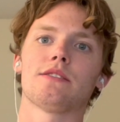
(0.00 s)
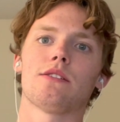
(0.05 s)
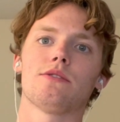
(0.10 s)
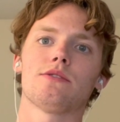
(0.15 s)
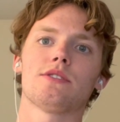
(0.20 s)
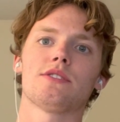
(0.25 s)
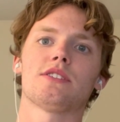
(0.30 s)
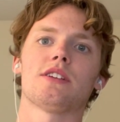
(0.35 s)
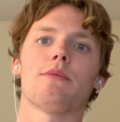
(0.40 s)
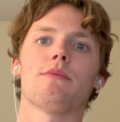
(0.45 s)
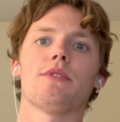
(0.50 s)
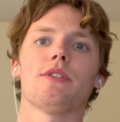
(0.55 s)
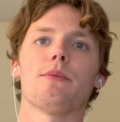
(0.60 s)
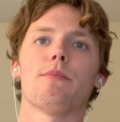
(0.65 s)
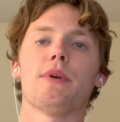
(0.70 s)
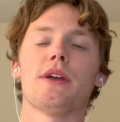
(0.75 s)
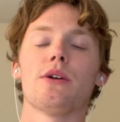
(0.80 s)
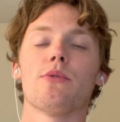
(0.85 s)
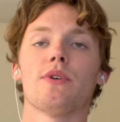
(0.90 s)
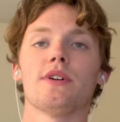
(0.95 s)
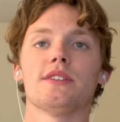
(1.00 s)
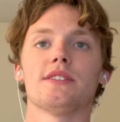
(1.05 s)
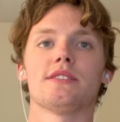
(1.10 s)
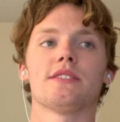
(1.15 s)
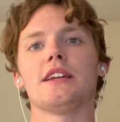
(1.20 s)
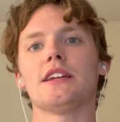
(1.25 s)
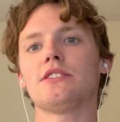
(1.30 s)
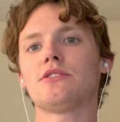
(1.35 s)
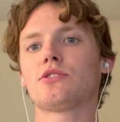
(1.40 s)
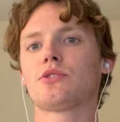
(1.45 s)
Those are some of the big ones.
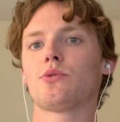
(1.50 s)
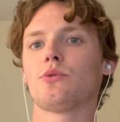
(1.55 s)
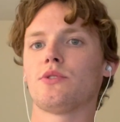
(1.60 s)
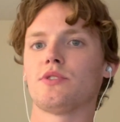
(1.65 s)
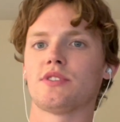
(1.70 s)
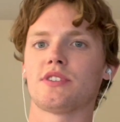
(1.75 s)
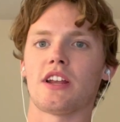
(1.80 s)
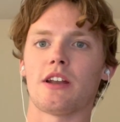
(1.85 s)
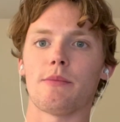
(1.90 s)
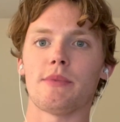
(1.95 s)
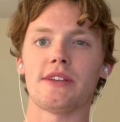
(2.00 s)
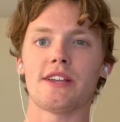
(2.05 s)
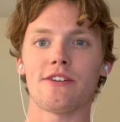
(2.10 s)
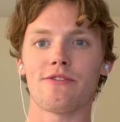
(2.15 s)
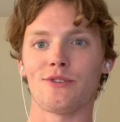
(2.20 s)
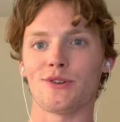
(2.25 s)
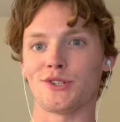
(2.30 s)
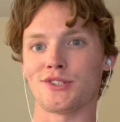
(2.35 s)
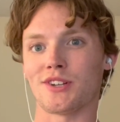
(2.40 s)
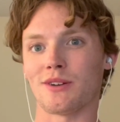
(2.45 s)
Each school is going to be different.